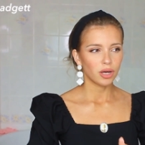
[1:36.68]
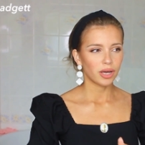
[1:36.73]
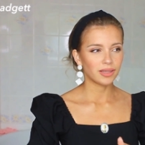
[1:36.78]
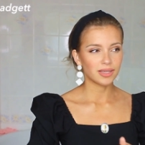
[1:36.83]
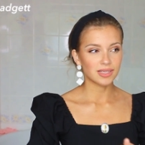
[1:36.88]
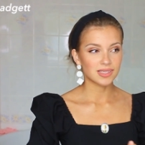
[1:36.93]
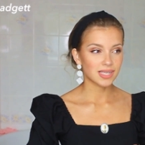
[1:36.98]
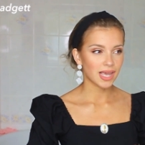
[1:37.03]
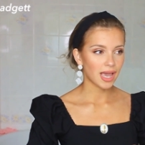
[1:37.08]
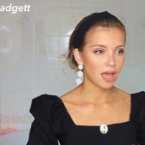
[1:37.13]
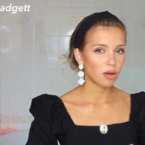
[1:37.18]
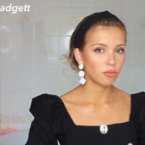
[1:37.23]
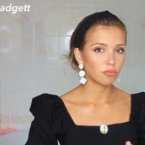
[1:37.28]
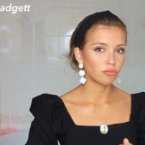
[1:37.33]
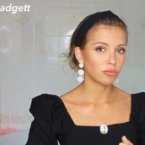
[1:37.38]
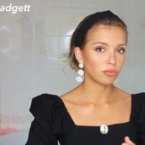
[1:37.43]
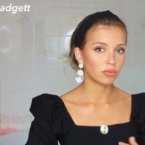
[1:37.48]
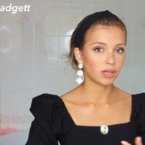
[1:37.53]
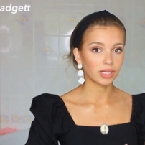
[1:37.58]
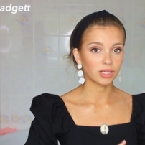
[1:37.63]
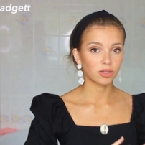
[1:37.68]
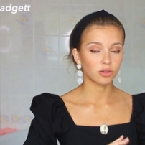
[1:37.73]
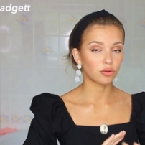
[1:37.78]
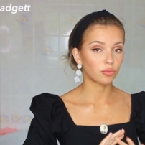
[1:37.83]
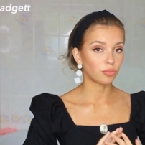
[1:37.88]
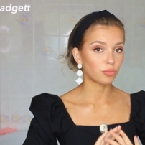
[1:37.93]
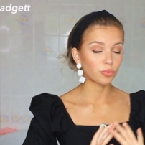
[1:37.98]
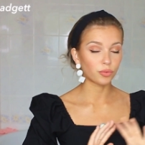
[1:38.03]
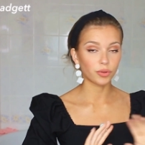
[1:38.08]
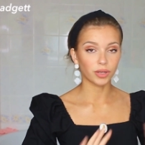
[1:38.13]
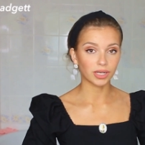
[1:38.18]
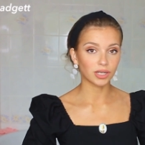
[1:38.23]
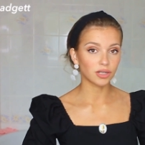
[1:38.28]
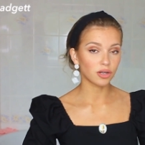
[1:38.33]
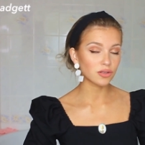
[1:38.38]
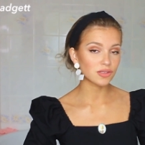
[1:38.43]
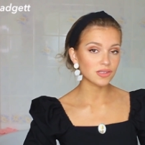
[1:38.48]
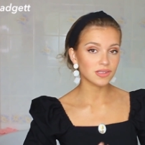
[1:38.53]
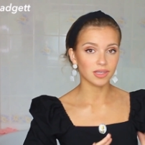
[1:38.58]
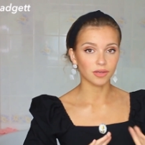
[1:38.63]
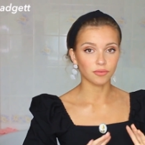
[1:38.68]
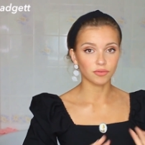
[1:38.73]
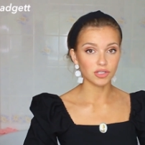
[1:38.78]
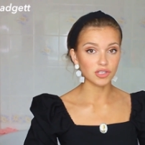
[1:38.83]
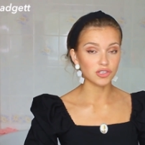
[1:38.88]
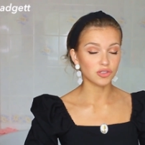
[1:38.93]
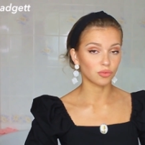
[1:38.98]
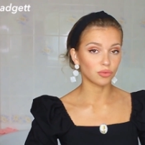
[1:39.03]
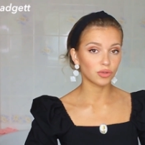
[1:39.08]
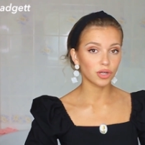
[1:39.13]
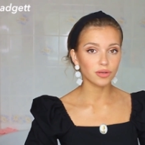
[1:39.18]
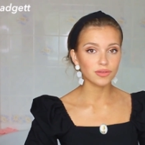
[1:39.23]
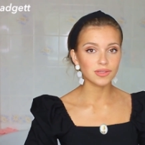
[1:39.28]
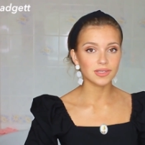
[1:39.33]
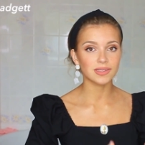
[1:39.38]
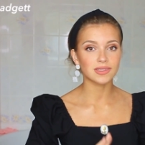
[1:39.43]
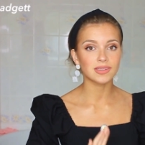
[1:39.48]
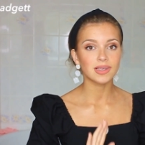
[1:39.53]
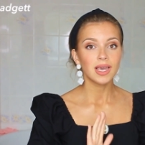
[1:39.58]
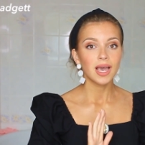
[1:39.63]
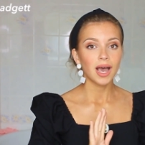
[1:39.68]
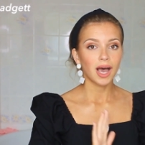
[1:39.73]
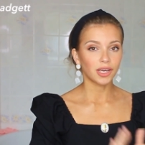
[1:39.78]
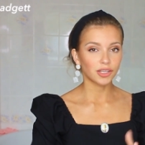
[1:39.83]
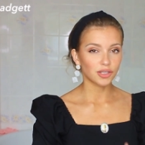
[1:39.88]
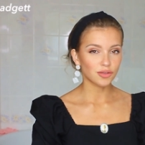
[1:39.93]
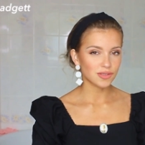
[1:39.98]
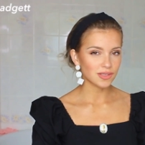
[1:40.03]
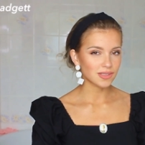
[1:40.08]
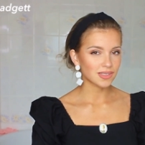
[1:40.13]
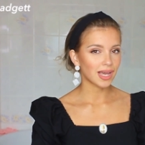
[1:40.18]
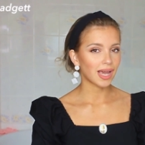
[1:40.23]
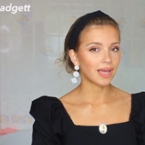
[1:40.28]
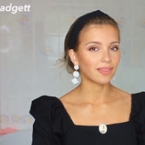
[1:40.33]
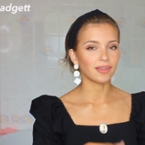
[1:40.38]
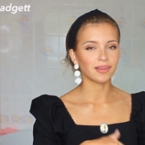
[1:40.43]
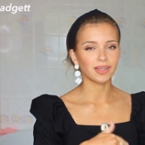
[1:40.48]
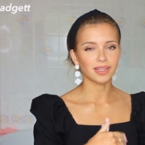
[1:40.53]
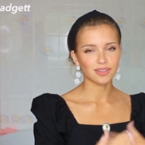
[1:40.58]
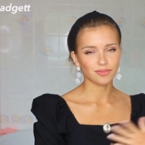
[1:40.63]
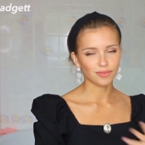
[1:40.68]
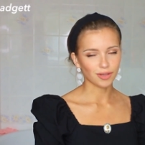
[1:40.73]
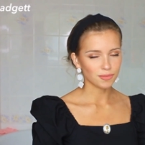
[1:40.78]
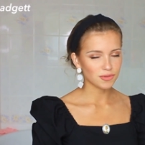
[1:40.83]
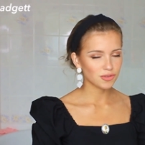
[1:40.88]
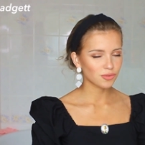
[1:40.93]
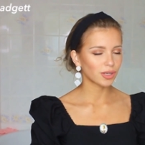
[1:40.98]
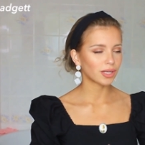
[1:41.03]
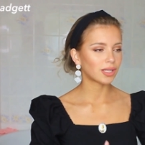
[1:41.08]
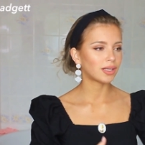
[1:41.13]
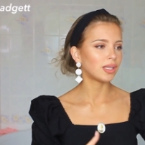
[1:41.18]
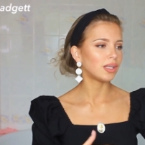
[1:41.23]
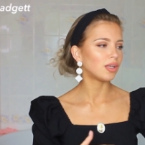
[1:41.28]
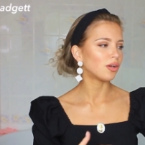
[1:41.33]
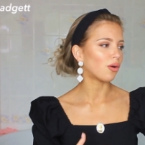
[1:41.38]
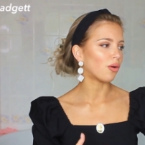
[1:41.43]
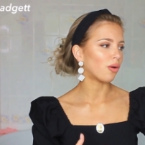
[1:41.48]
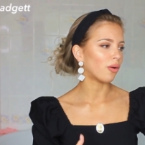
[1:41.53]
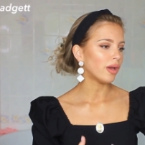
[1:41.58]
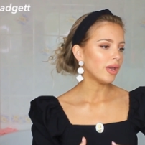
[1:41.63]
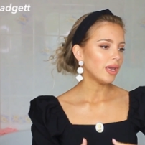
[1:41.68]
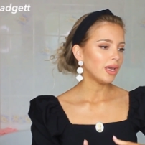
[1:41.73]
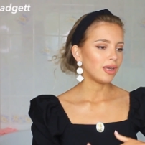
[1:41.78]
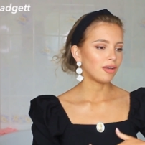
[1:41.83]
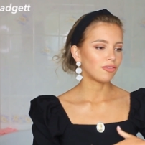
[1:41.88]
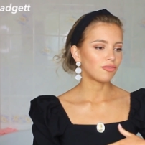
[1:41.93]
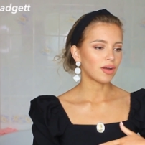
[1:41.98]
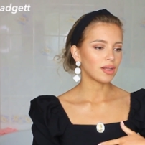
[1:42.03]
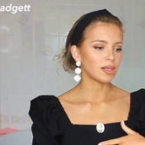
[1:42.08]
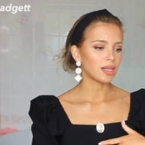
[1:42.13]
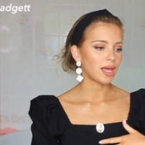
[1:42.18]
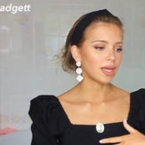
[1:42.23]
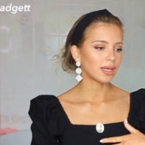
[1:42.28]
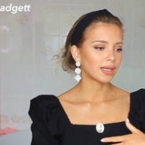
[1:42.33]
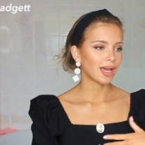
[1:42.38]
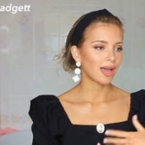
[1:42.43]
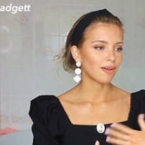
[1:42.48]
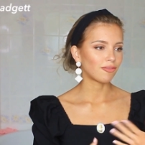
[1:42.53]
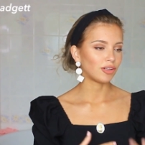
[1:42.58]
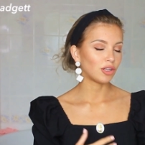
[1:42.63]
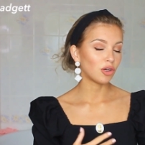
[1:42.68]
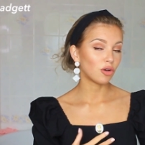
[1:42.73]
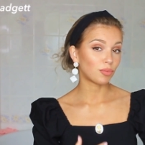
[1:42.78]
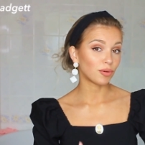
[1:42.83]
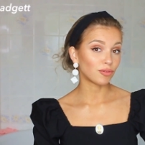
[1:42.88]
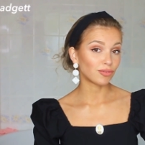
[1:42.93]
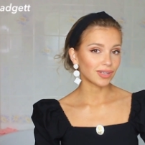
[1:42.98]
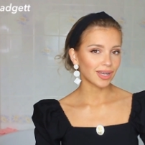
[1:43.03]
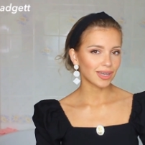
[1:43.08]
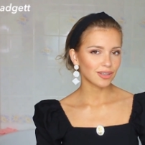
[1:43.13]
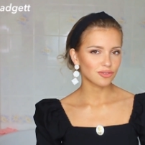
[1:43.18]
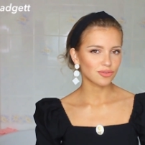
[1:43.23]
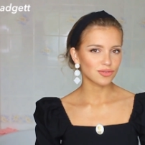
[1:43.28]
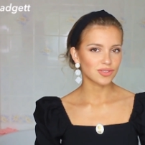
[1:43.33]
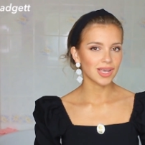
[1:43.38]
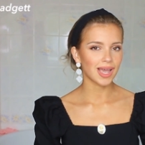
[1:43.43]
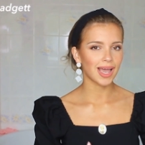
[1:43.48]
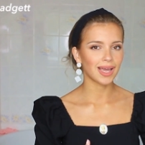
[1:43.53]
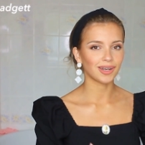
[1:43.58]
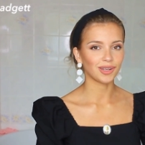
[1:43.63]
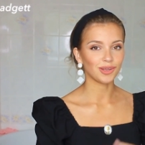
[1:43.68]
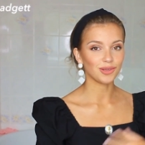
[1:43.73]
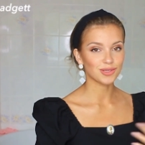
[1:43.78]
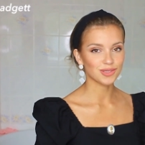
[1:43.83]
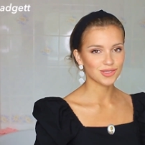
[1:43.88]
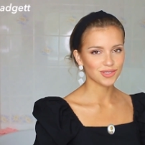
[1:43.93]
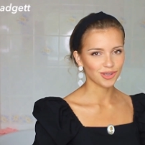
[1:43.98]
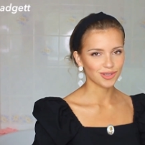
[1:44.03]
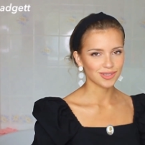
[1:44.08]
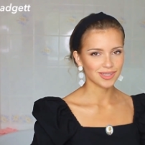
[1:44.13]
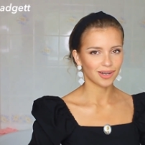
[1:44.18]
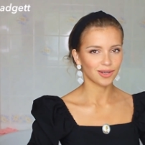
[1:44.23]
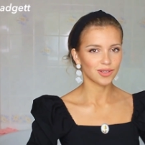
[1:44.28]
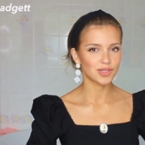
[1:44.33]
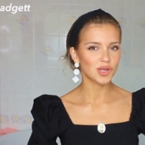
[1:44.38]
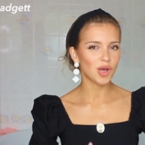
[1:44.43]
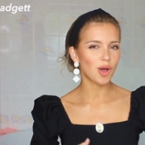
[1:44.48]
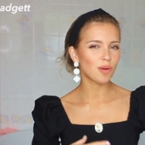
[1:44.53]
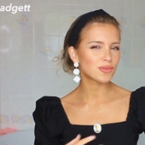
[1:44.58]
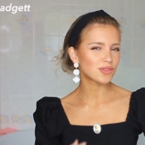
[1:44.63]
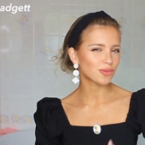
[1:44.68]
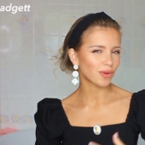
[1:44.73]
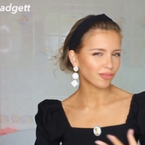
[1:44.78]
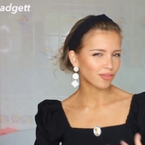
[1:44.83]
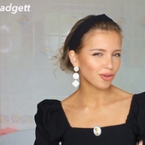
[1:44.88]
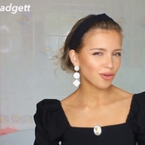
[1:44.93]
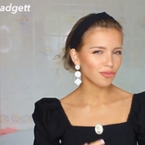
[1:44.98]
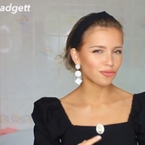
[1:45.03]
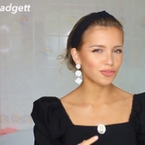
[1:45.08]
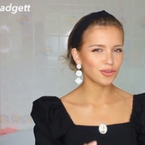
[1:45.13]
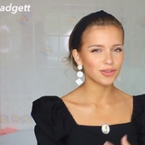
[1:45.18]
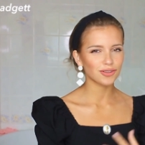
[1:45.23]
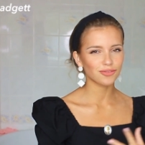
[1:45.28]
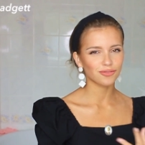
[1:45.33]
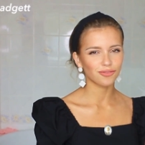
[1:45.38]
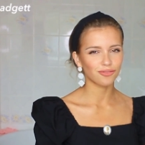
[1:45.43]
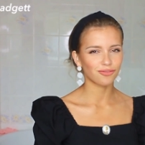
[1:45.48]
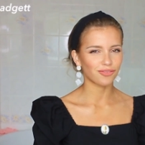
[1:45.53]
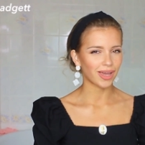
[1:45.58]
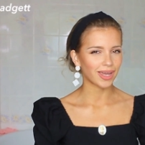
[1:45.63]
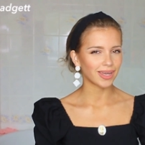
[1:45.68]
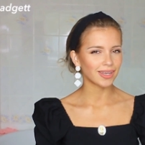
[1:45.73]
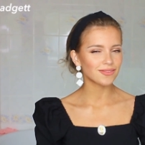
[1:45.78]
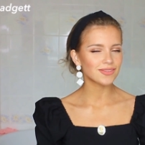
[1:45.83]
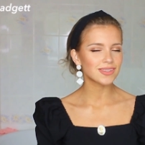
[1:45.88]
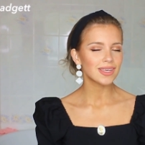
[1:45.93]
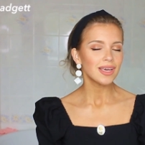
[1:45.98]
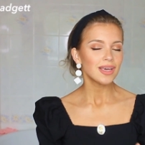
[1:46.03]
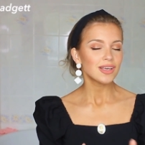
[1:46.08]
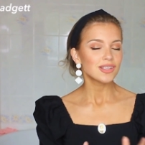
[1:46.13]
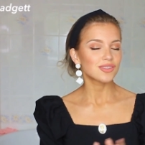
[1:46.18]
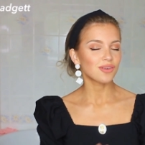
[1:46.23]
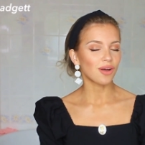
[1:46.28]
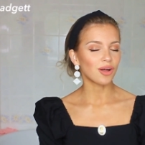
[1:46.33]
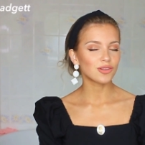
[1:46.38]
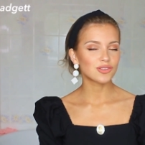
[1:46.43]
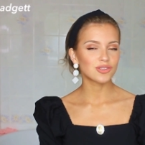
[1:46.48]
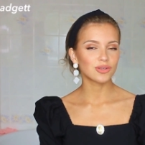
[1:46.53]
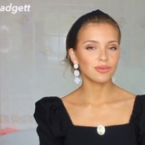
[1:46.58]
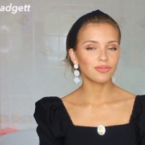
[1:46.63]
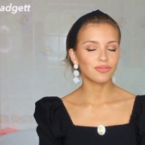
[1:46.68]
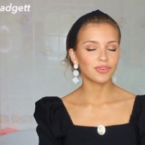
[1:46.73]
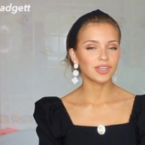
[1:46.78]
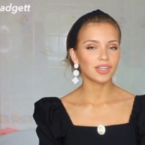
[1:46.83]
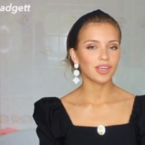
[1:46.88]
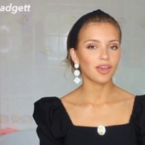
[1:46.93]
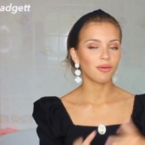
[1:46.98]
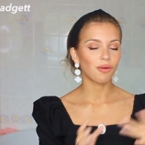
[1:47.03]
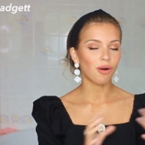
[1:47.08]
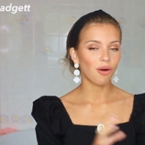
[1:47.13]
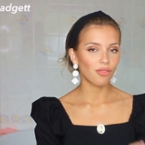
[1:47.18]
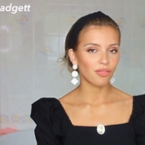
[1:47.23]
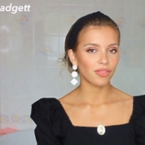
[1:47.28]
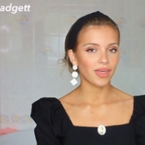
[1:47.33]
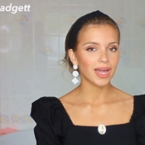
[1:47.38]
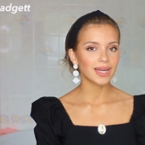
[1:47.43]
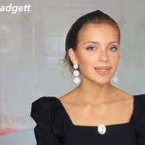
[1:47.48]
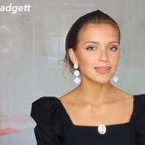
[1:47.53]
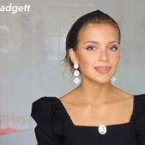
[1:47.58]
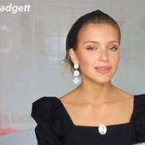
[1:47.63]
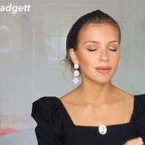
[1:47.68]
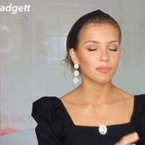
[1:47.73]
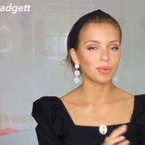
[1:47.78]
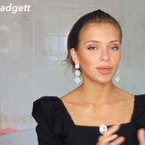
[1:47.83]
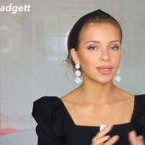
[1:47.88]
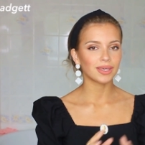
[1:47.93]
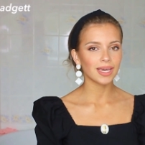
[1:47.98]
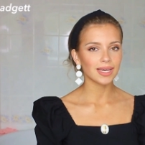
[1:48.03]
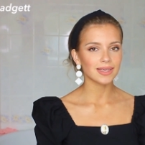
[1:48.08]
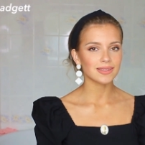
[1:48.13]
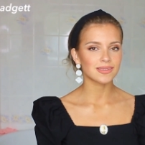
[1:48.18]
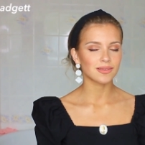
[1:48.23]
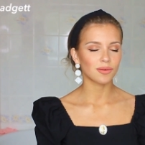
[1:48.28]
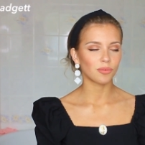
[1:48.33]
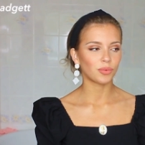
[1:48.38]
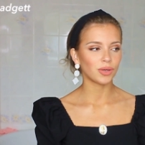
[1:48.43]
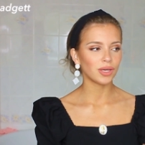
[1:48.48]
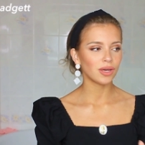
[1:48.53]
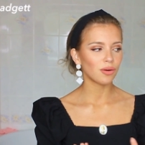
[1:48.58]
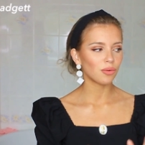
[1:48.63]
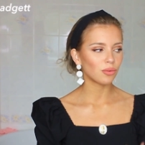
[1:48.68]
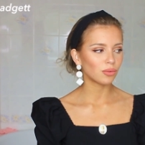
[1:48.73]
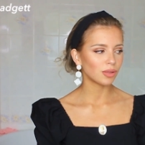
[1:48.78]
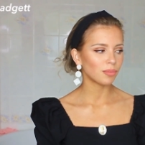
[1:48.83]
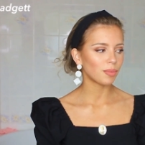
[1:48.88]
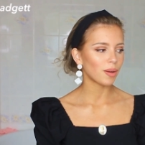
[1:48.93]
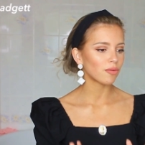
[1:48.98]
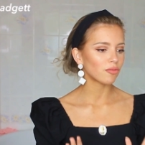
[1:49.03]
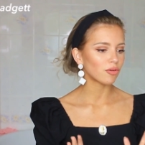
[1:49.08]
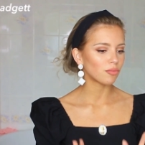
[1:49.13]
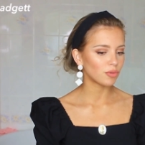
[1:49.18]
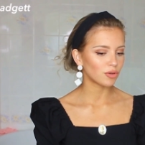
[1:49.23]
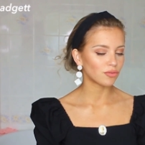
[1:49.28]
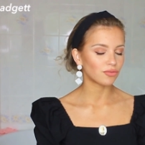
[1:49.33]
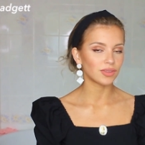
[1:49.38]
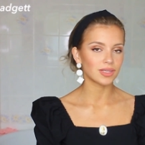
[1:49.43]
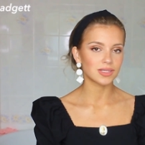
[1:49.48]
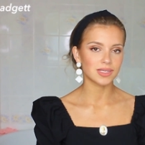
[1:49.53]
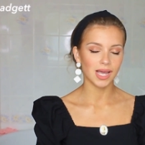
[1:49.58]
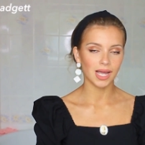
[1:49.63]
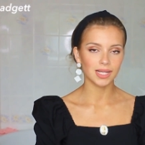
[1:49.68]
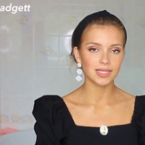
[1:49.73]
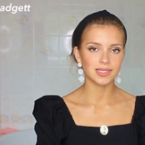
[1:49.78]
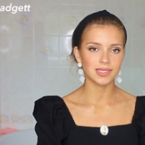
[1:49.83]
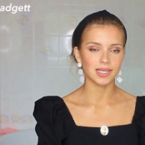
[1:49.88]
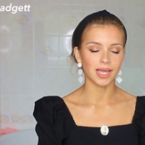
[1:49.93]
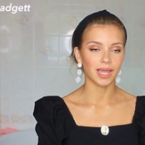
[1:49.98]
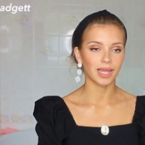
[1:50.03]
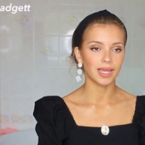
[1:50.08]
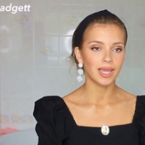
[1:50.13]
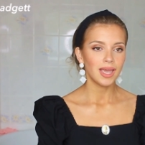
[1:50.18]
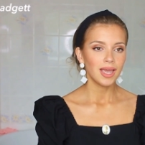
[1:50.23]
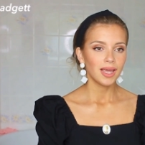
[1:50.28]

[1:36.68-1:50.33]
in the town like quick notice, like really short notice, I use a tan that like develops quickly or if I like have a little bit of a natural tan, I use a certain tan on top. So I've got a few different faves. So I'll do a video on that. But yes, we are all about removing the tan today.